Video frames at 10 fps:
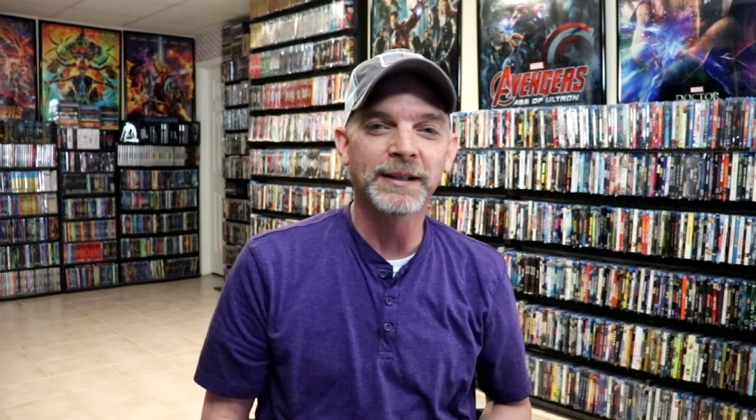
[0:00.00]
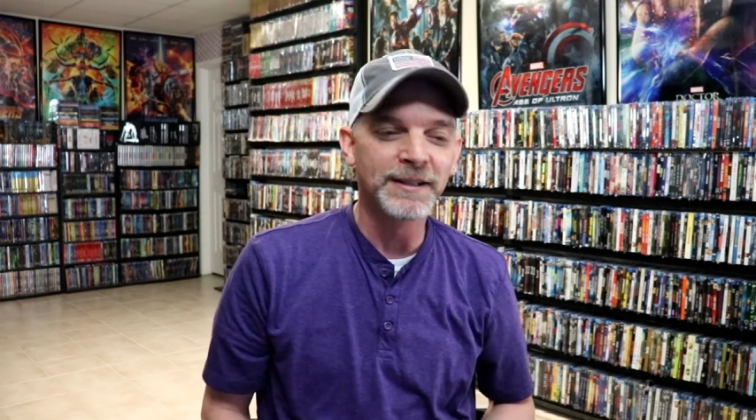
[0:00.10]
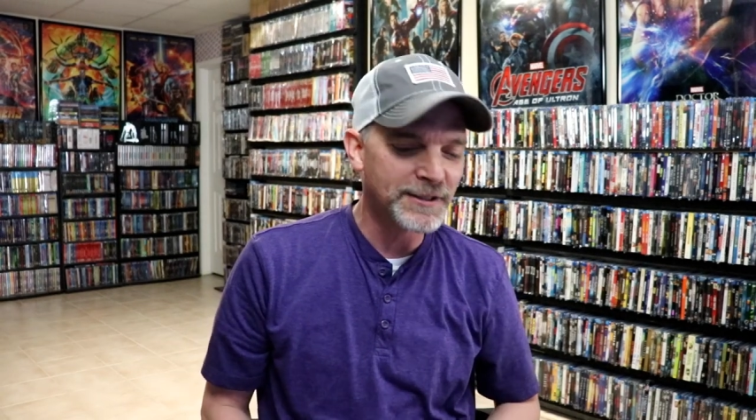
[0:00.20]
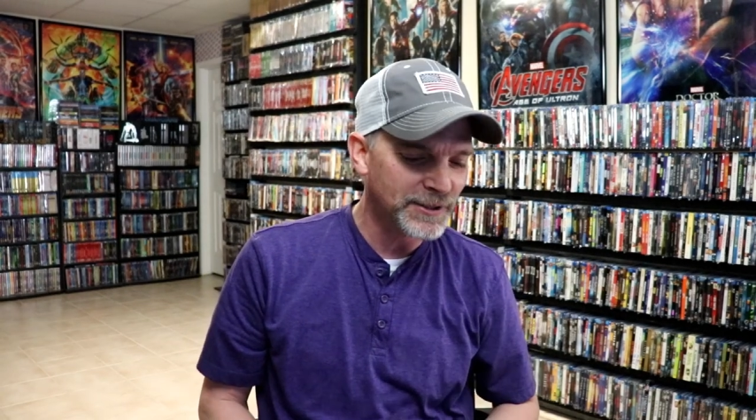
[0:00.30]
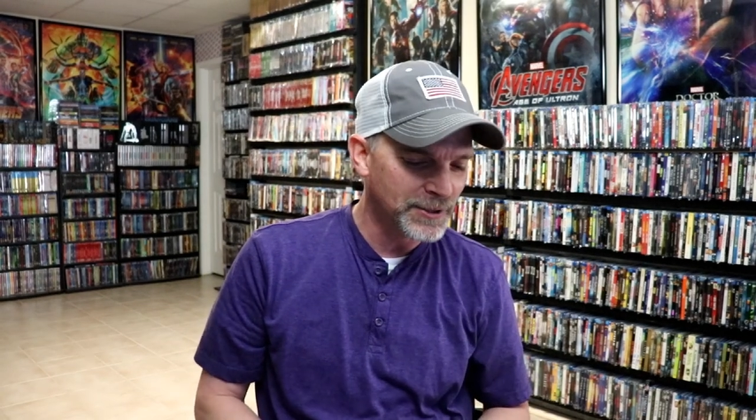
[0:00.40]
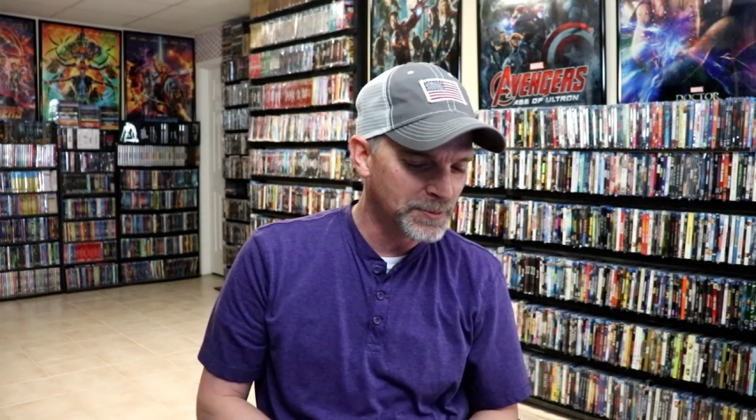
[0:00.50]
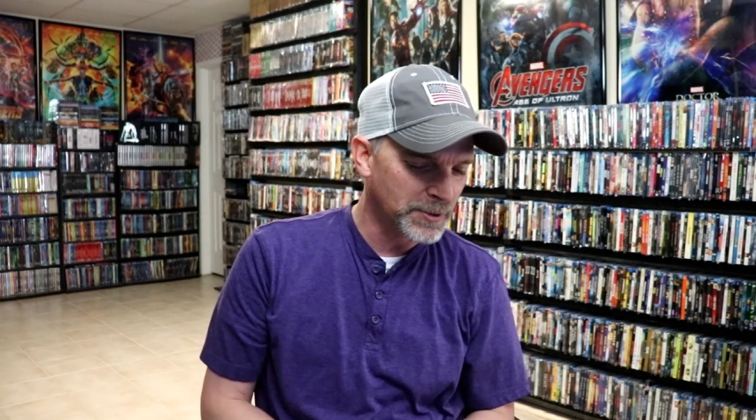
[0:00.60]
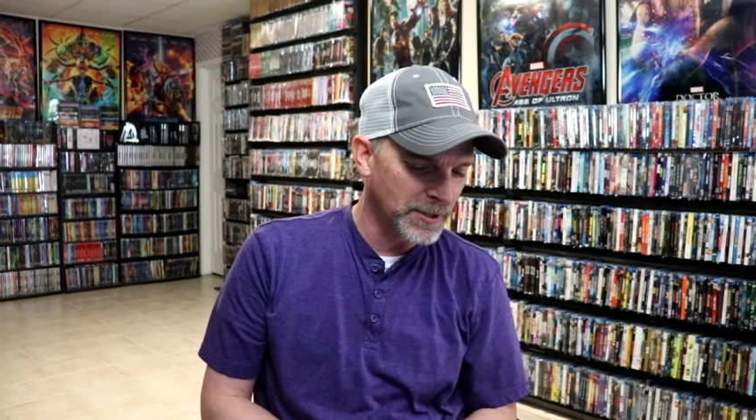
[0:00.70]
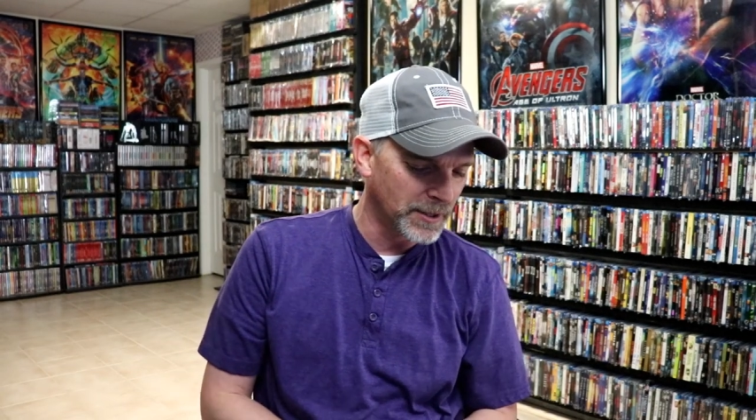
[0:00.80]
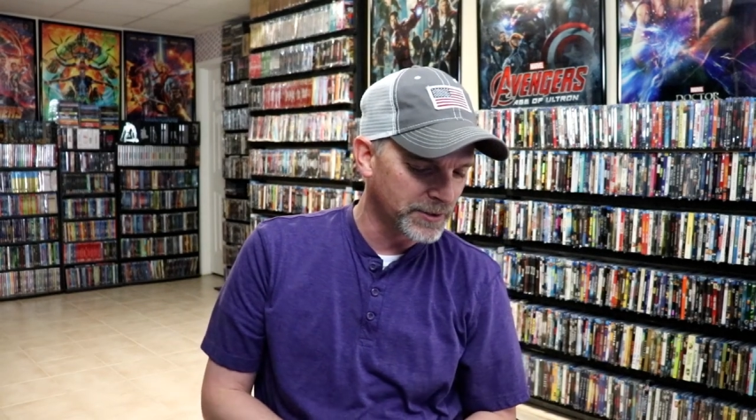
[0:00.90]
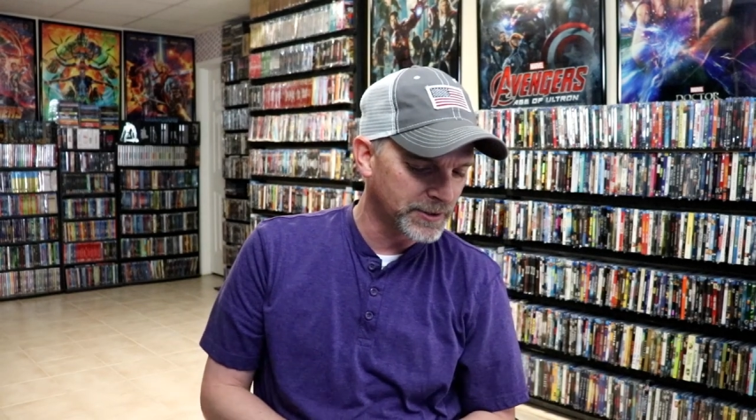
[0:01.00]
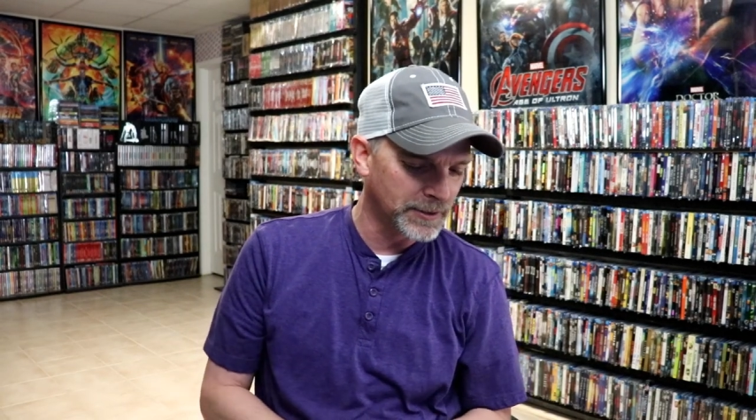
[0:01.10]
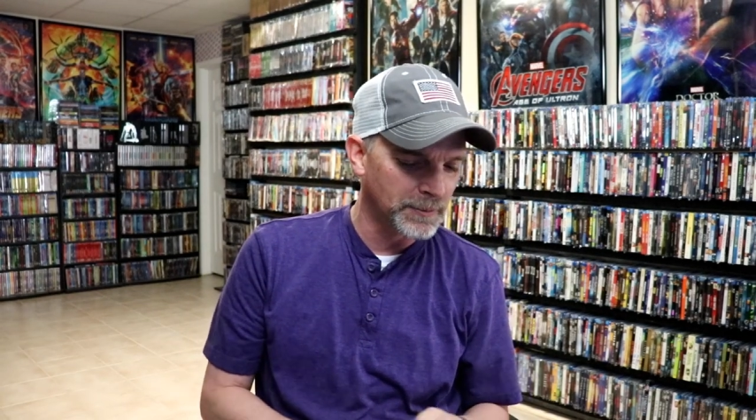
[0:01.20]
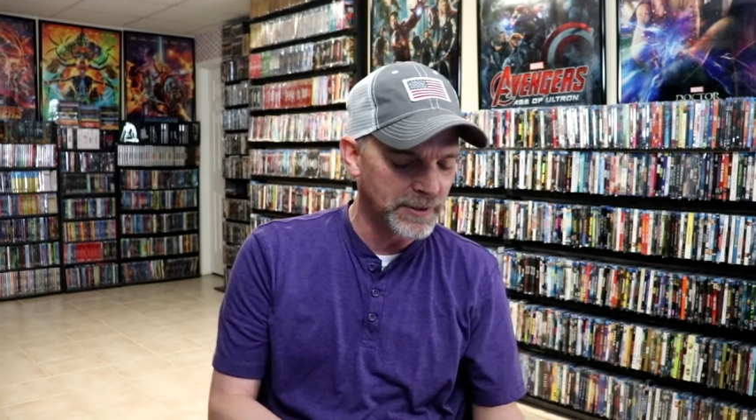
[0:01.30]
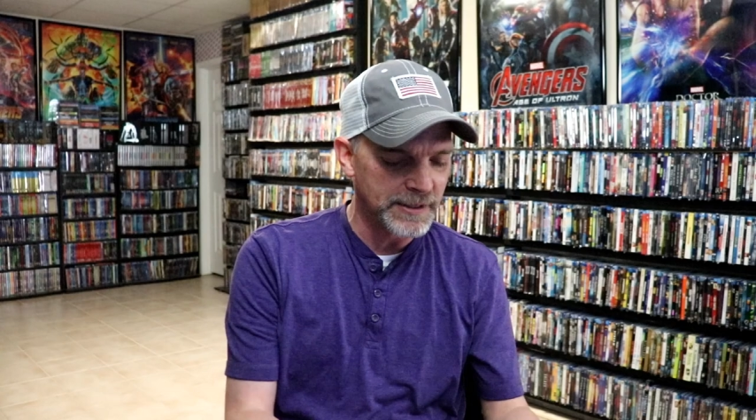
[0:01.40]
get into because
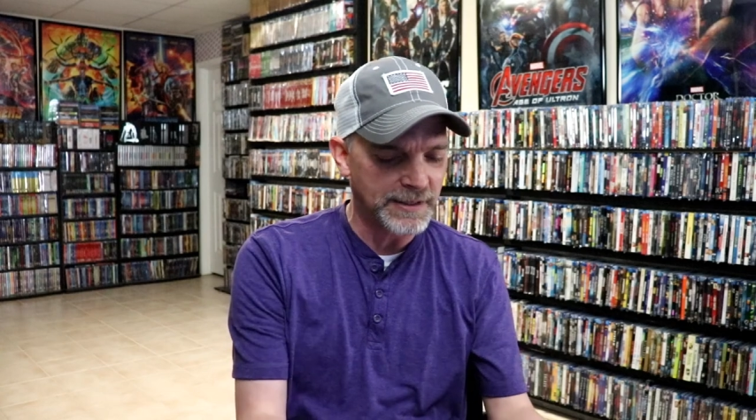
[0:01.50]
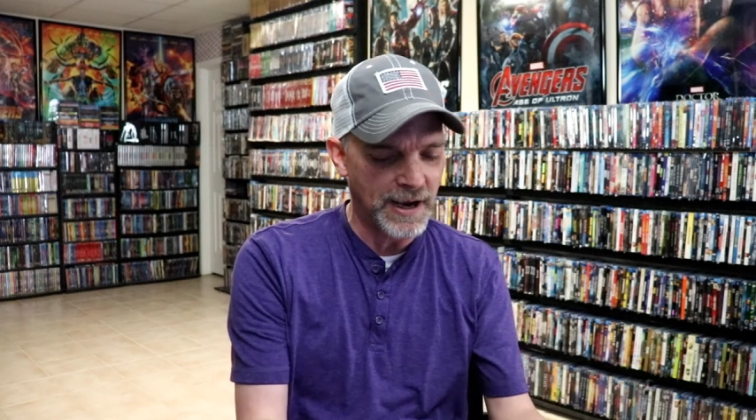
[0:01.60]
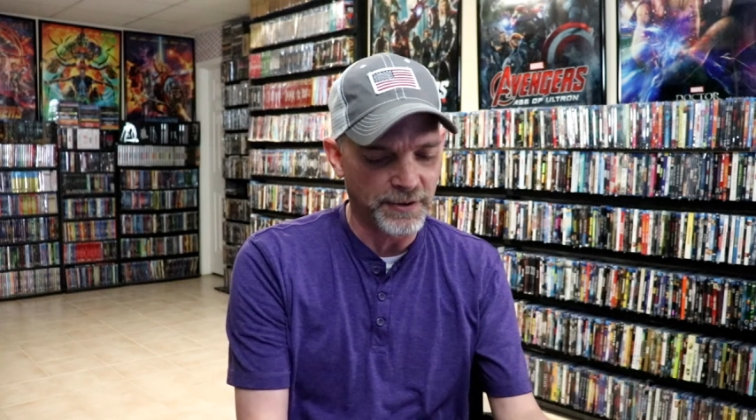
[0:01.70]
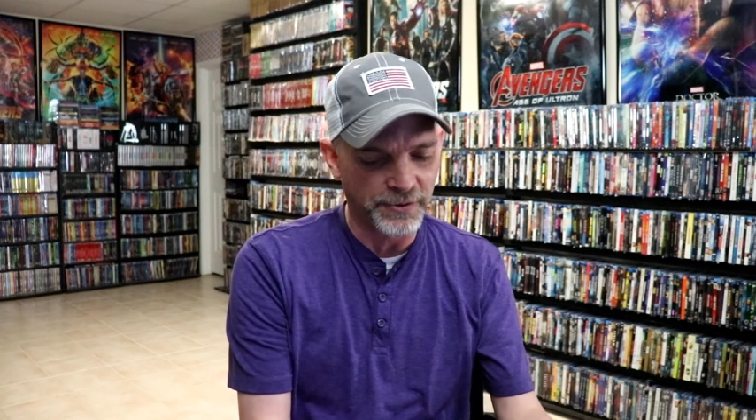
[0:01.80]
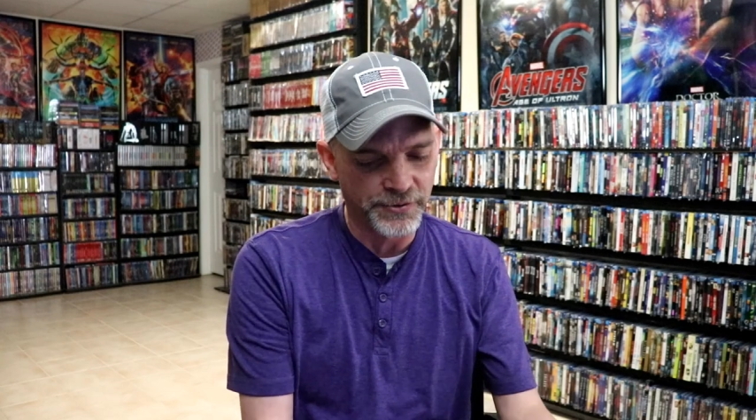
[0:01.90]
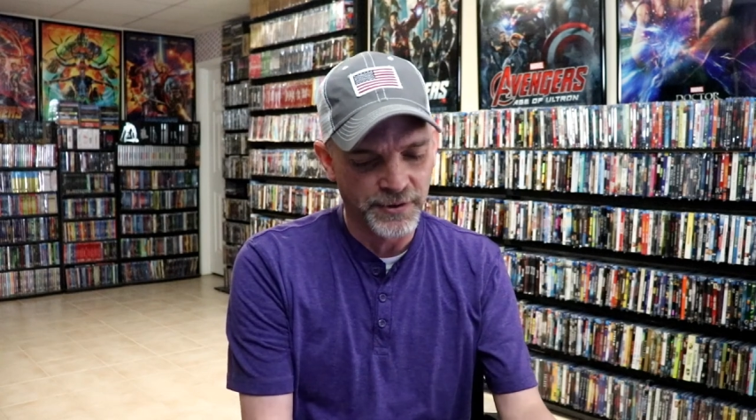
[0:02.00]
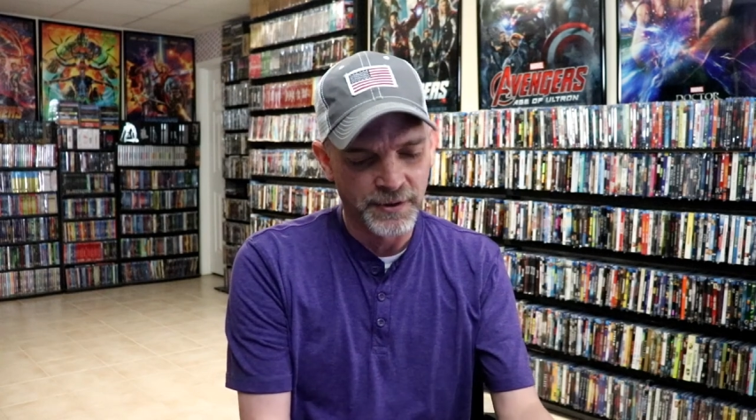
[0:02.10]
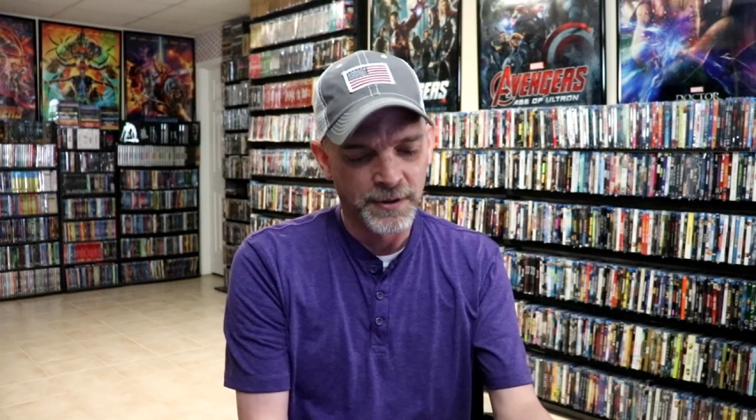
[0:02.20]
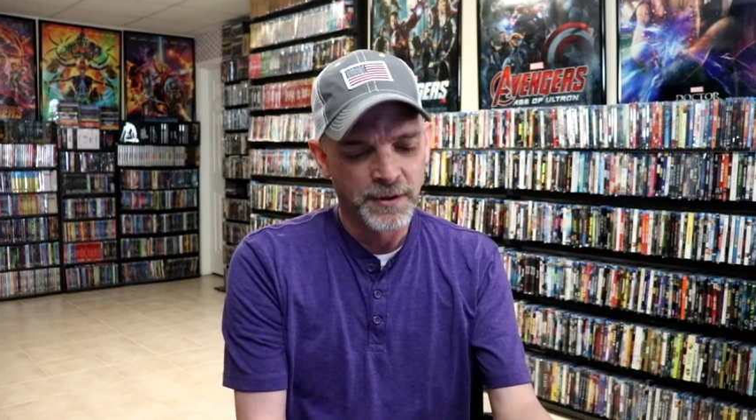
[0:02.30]
some of these titles